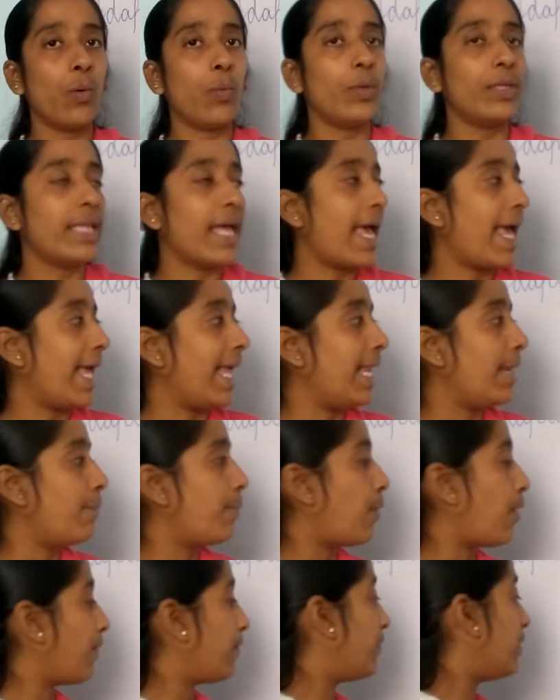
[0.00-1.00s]
with the
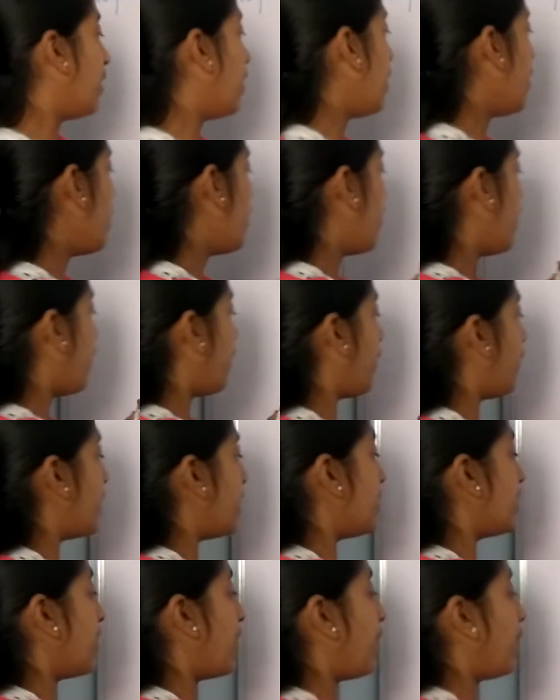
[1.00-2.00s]
help of the
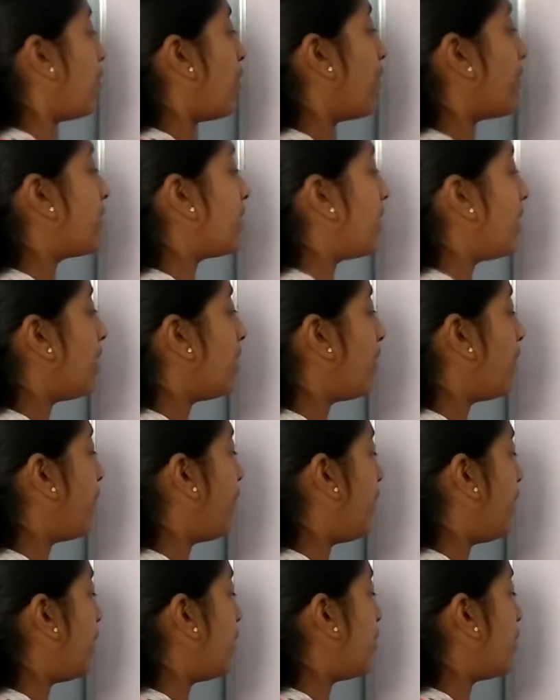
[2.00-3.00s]
fins. If you have seen a
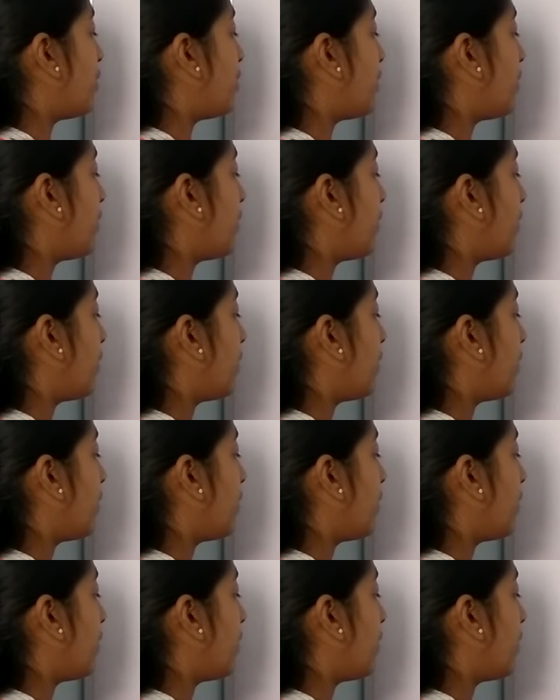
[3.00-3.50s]
fish,